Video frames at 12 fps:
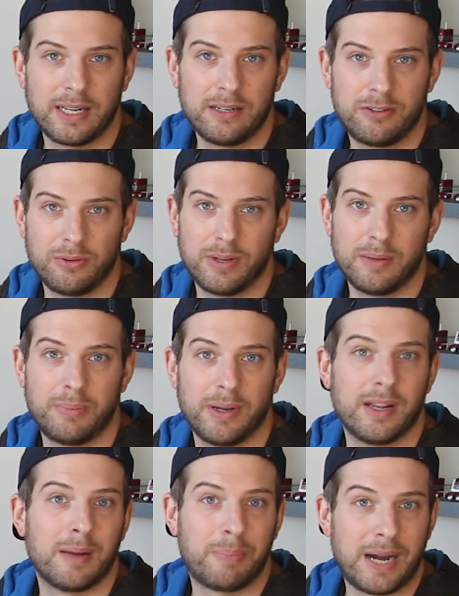into it,
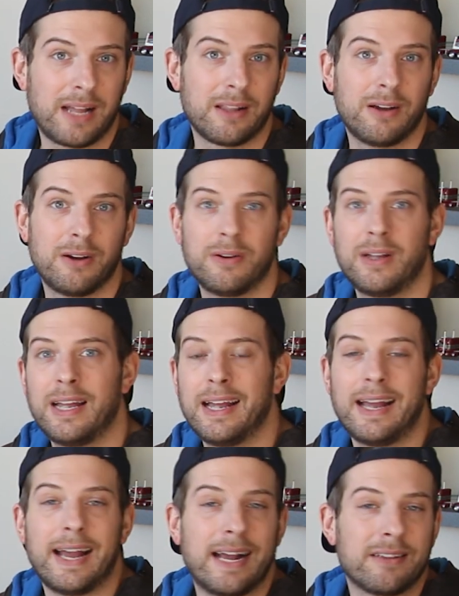but Apollo
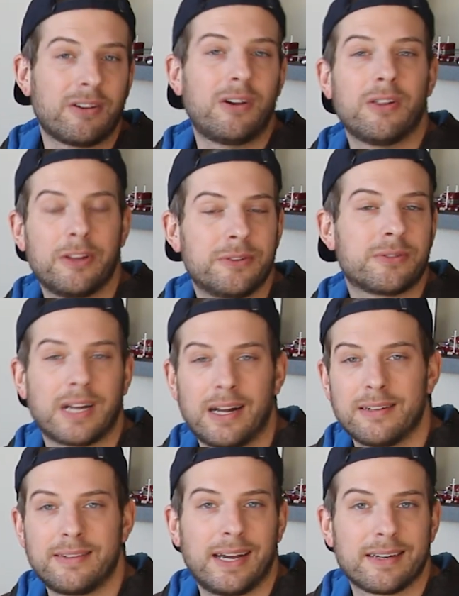has all those
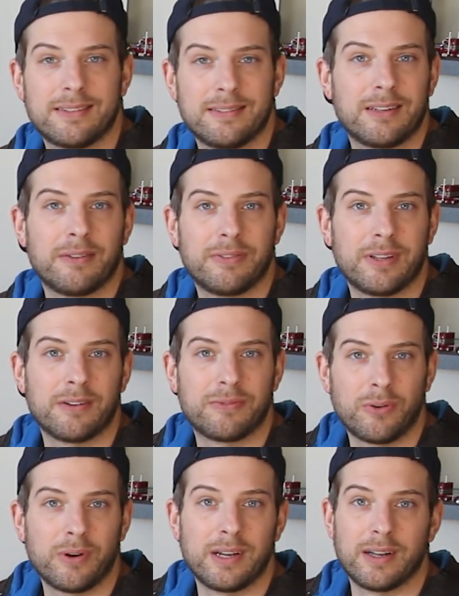contacts and stuff in there
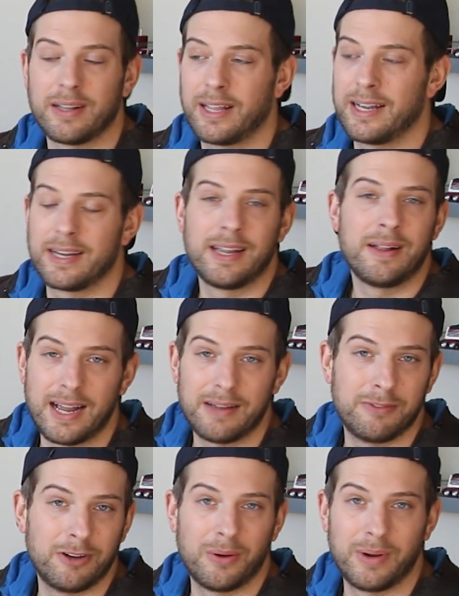for you. Like, I
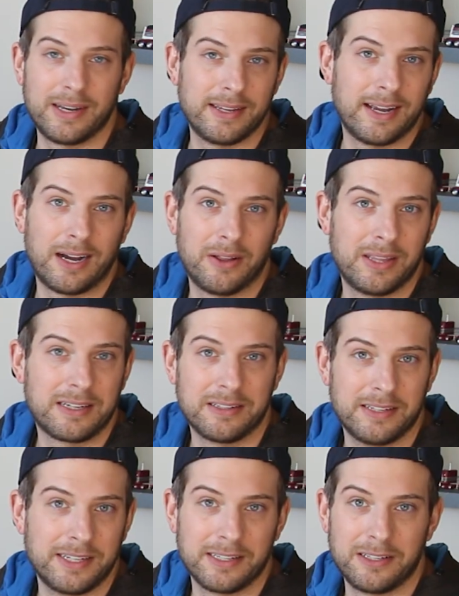have no idea how they
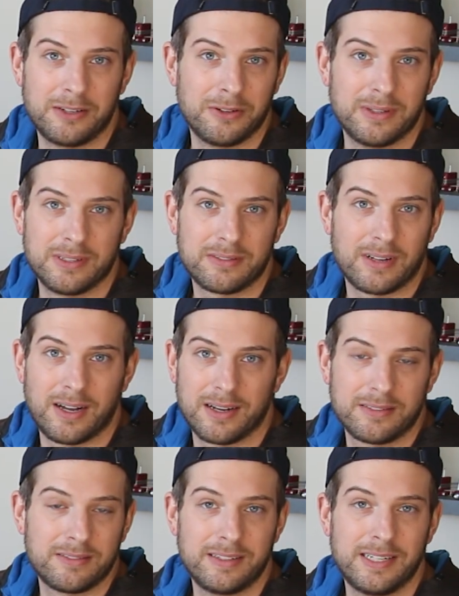can legally do this.
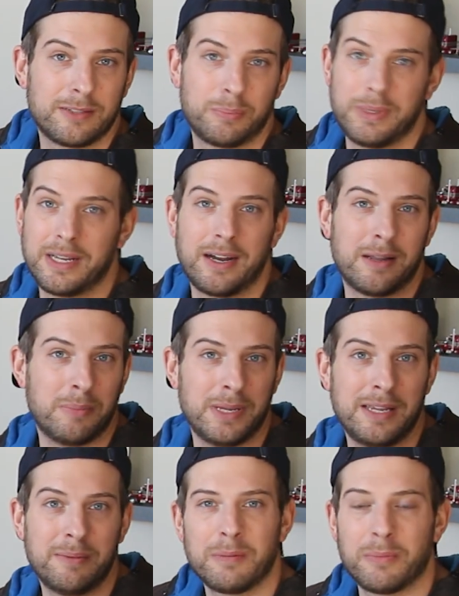Honestly, it's beyond
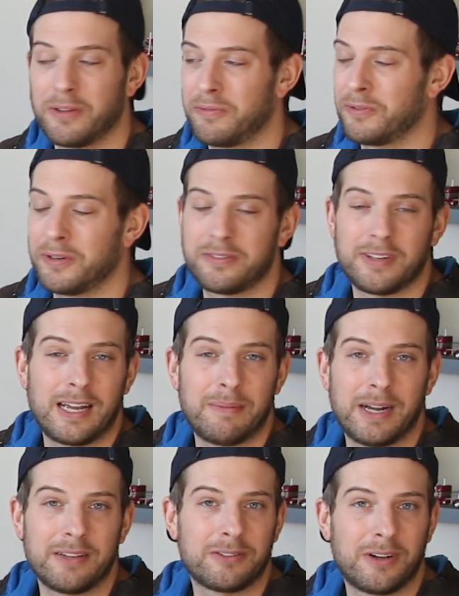me. But the first
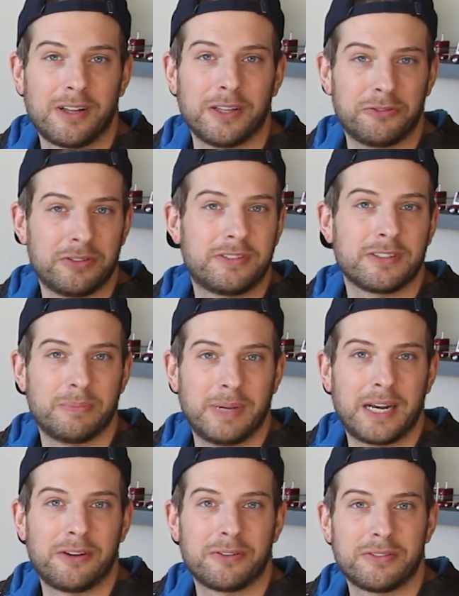time I saw logistics
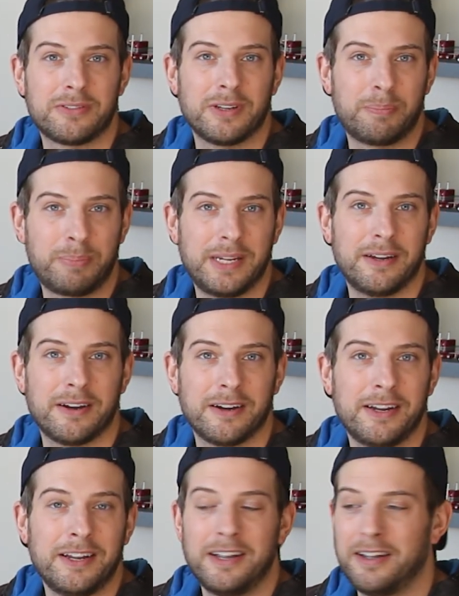managers
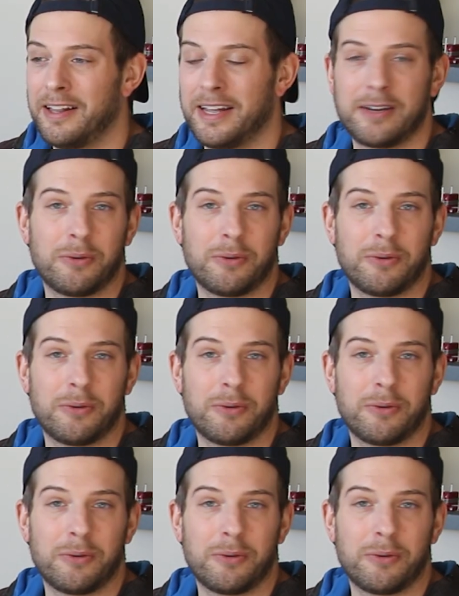appear like